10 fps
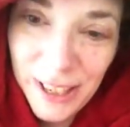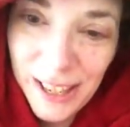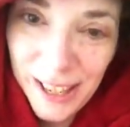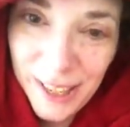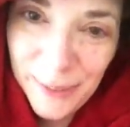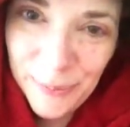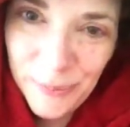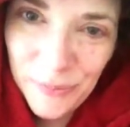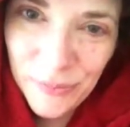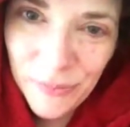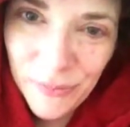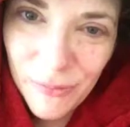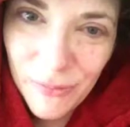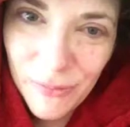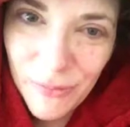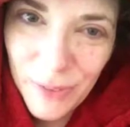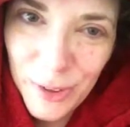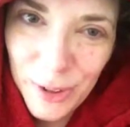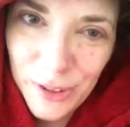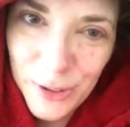get any.
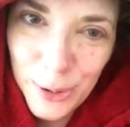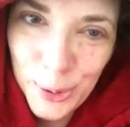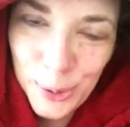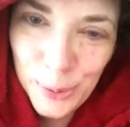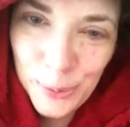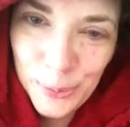So